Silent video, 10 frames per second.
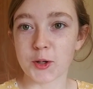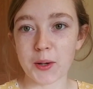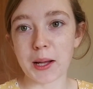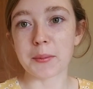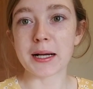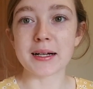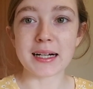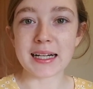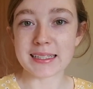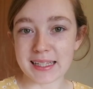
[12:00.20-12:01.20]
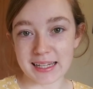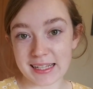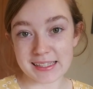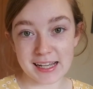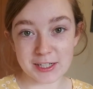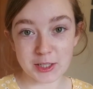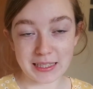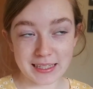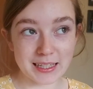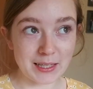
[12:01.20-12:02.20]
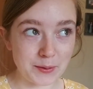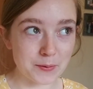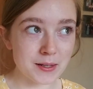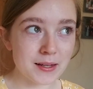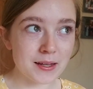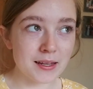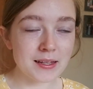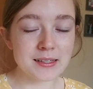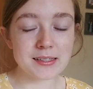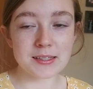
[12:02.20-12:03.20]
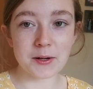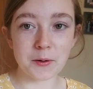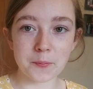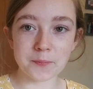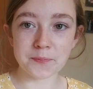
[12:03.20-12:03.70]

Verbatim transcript: grandma kind, like it's actually cute. So